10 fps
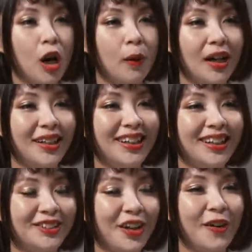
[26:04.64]
and has a
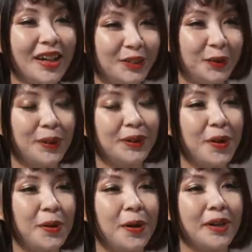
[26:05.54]
steady fan
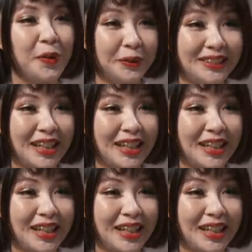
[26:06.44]
following.